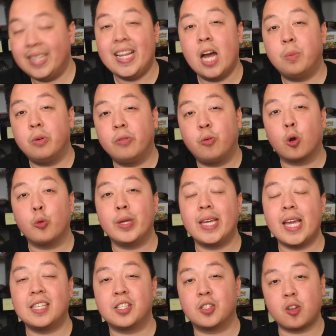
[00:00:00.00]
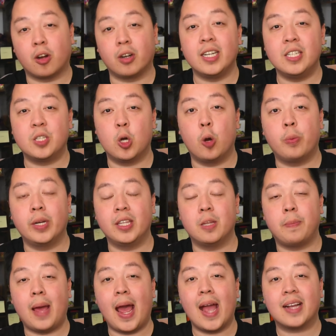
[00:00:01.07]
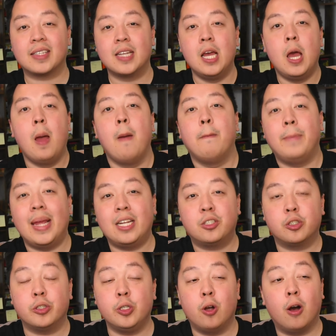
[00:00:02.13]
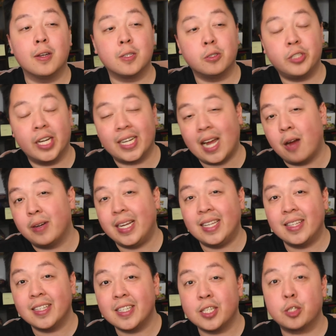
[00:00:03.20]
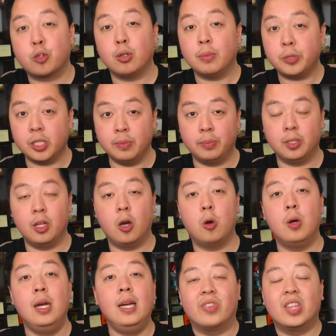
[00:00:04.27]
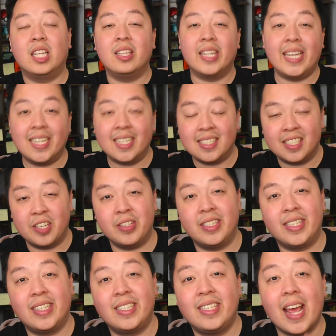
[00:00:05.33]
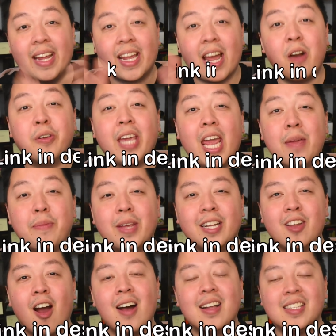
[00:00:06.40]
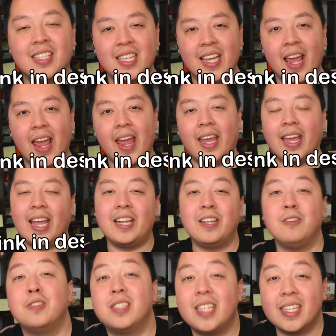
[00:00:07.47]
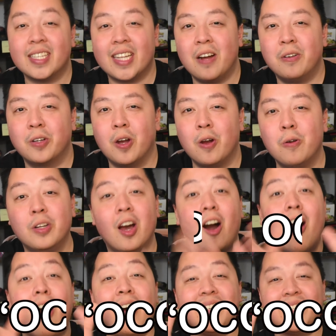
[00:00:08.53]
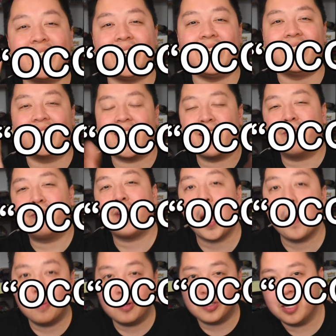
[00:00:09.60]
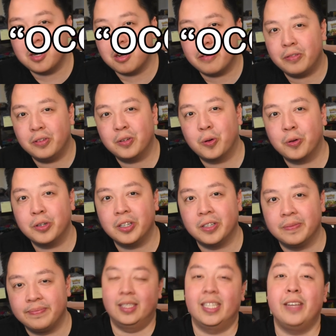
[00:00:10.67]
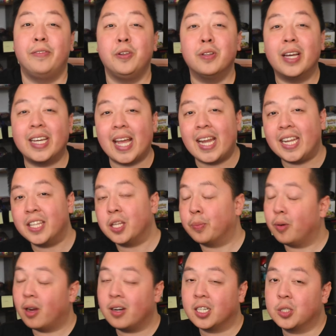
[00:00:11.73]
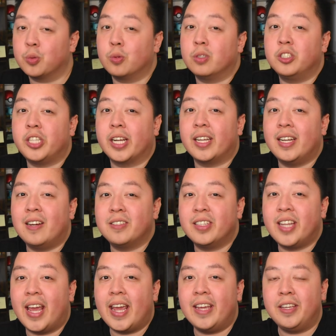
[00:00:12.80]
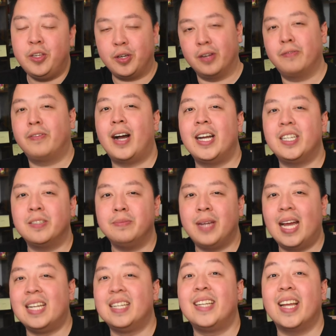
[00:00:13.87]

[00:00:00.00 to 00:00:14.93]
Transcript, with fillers: Now before we get started into opening the packs, make sure you also check out in the description below the link to deckoutgaming.ca and use discount code OCCI to get 5% off your order. If you like any of the products we're checking out today, you can find them at